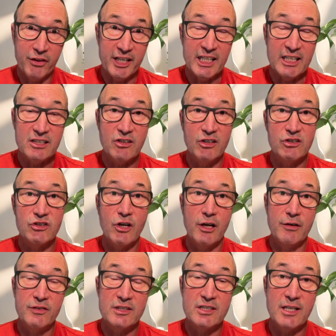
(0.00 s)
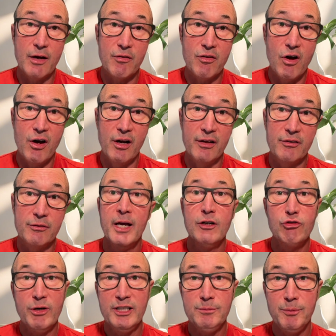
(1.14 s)
the eastern side of the South Island.
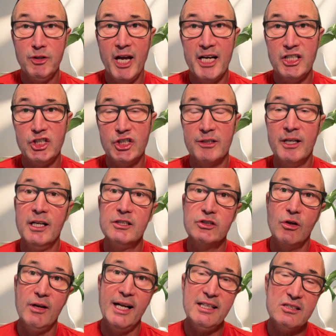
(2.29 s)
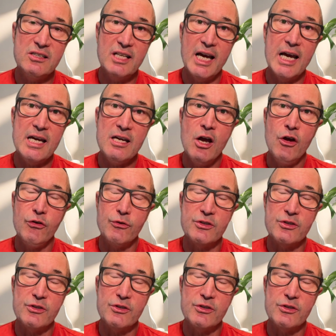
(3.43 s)
Transportation. So let's say you